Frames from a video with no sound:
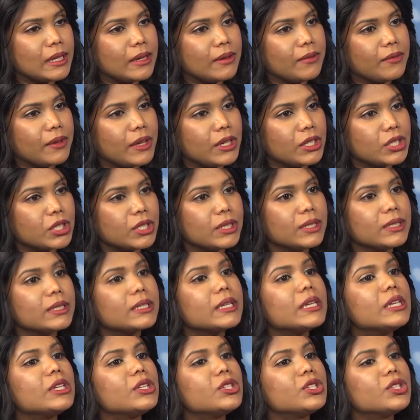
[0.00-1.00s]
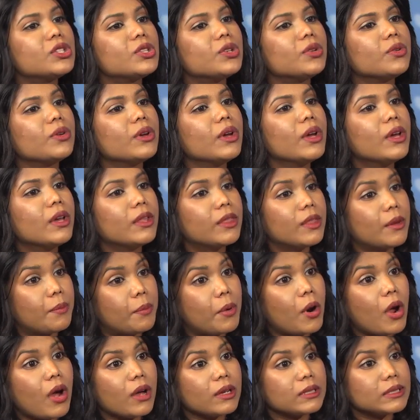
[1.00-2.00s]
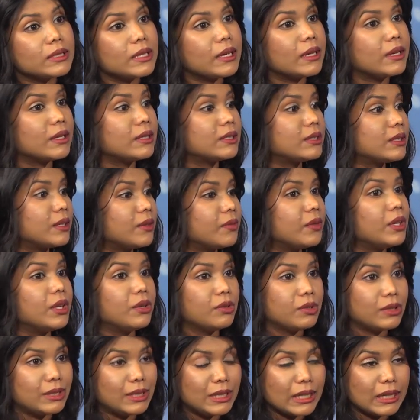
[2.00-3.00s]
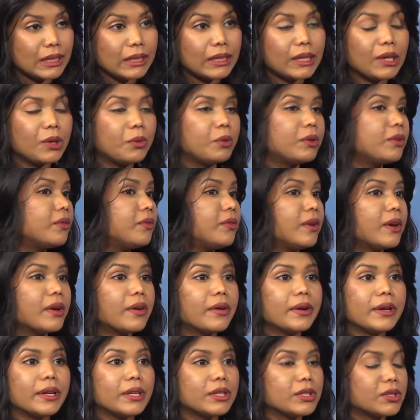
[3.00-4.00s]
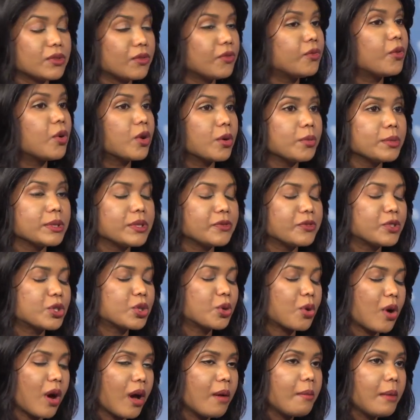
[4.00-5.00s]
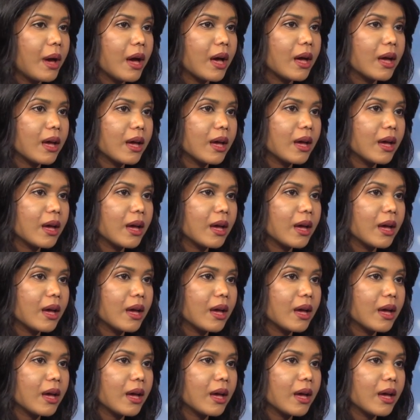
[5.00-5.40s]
innovations into the process of, you know, dealing with various forms of trauma?